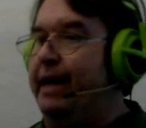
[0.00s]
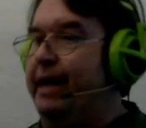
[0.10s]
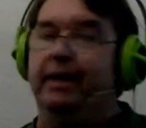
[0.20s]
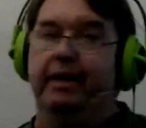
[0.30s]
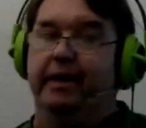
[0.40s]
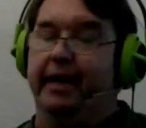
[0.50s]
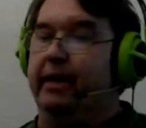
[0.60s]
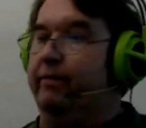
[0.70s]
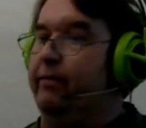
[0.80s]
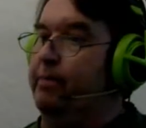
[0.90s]
pain in the
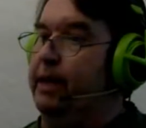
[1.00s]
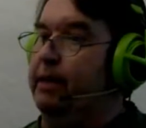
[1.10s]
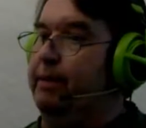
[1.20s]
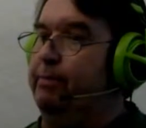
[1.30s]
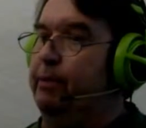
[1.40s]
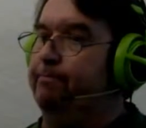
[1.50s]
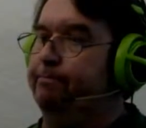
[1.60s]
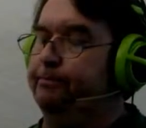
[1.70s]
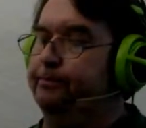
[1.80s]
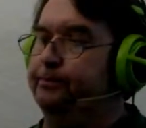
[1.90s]
neck for many people.
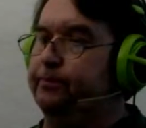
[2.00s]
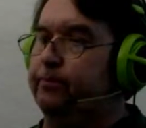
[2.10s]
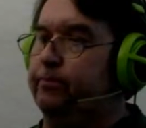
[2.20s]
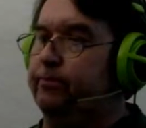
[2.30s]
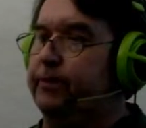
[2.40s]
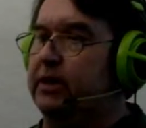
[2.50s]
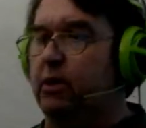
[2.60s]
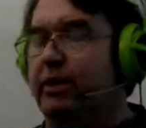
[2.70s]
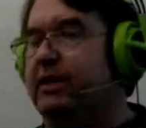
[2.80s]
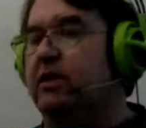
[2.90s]

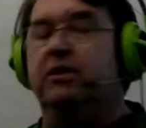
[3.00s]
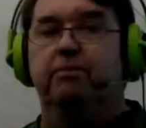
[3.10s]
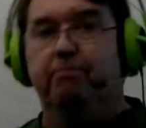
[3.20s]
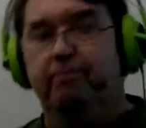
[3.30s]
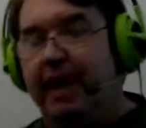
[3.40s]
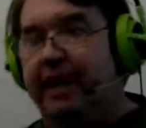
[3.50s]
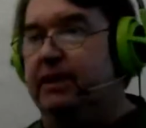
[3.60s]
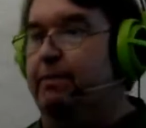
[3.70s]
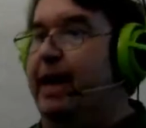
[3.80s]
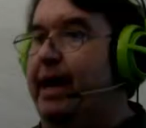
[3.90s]
So he's not a
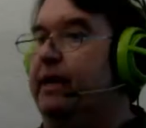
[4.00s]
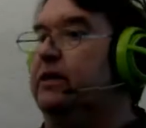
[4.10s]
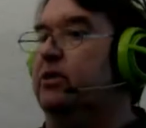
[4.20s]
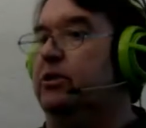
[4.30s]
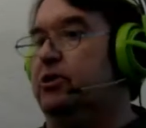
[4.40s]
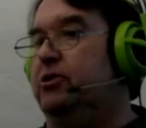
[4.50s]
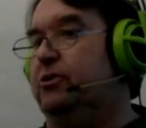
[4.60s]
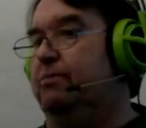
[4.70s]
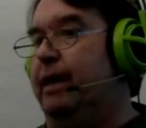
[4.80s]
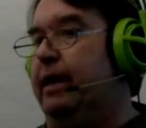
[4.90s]
nice man, he's not a
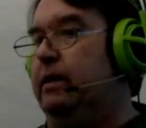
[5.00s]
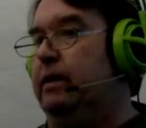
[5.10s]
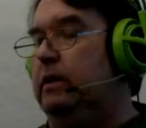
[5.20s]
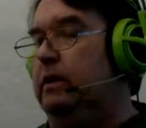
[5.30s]
good man.